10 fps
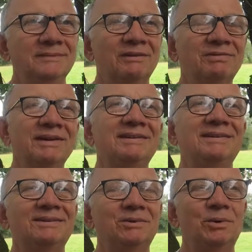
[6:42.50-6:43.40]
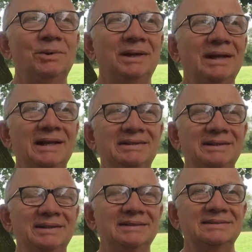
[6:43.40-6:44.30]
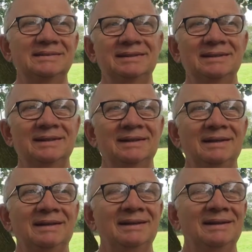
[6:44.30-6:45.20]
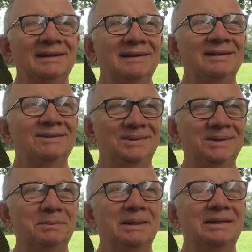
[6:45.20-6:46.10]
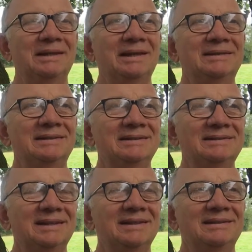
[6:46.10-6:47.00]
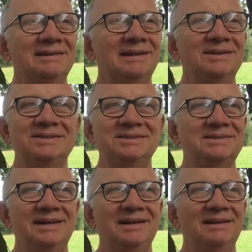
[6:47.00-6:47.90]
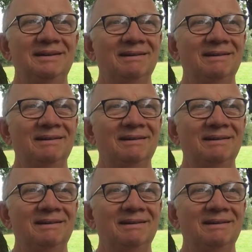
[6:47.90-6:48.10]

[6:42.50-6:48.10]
Funny, all electrics. Talking about electrics, I used to say,